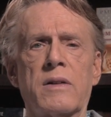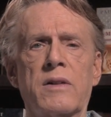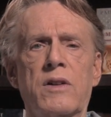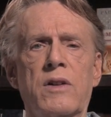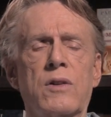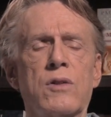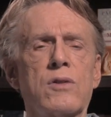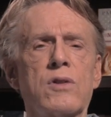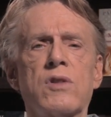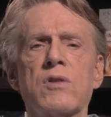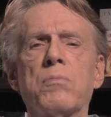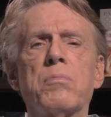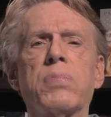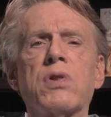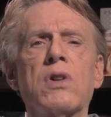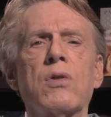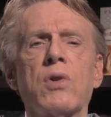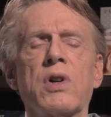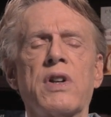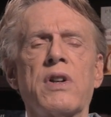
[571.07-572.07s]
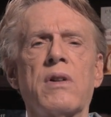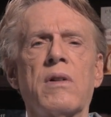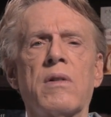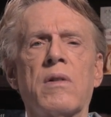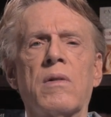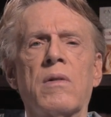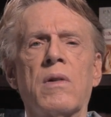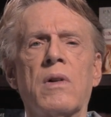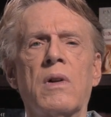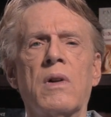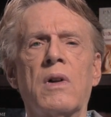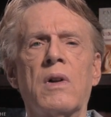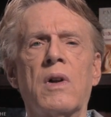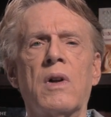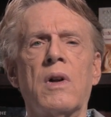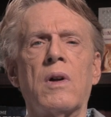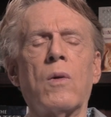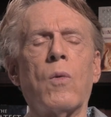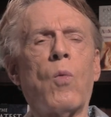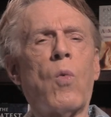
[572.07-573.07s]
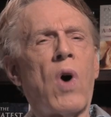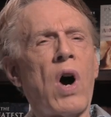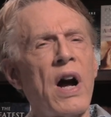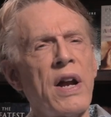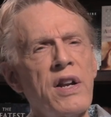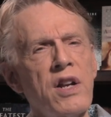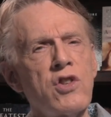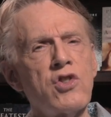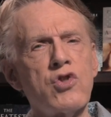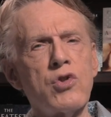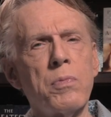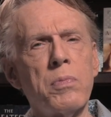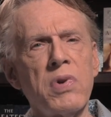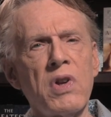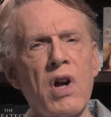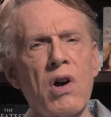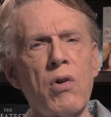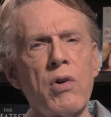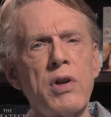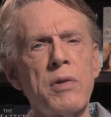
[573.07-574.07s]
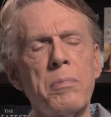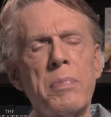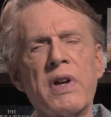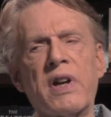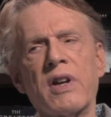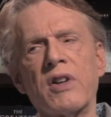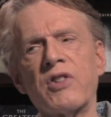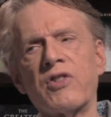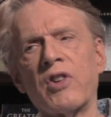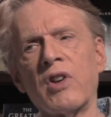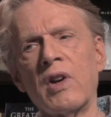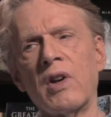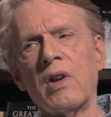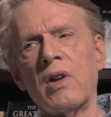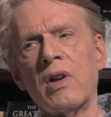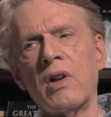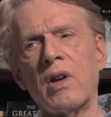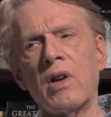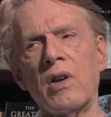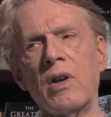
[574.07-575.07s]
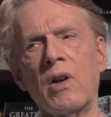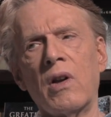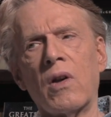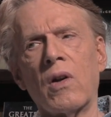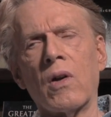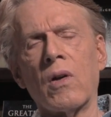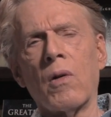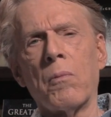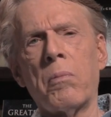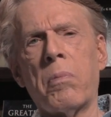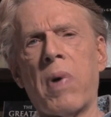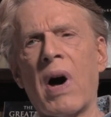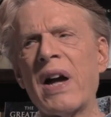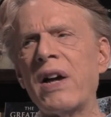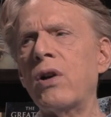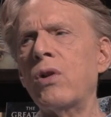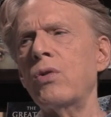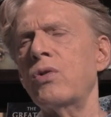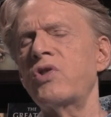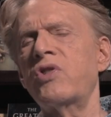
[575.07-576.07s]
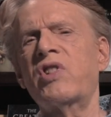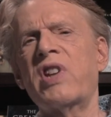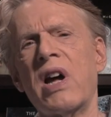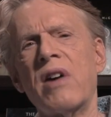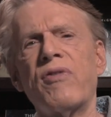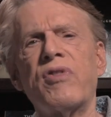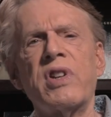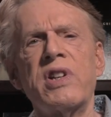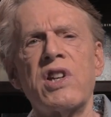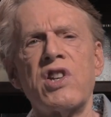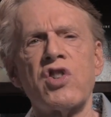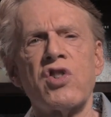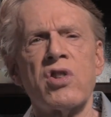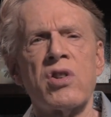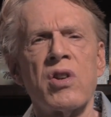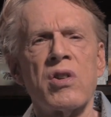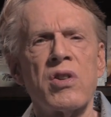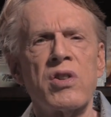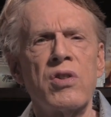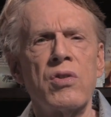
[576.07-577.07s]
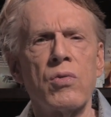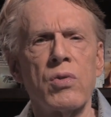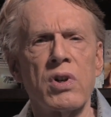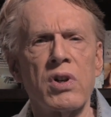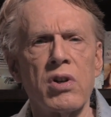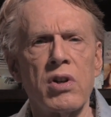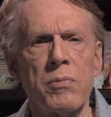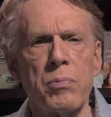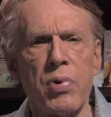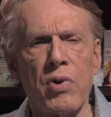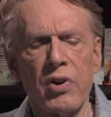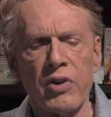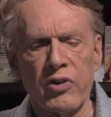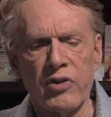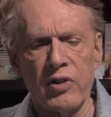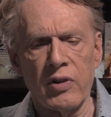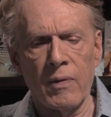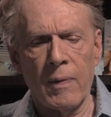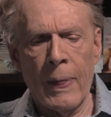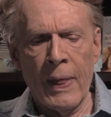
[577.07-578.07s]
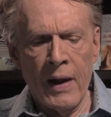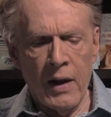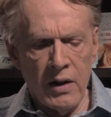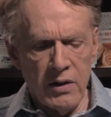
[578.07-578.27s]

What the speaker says: You blew it. Why did you blow it? Because by whose definition are you a good person?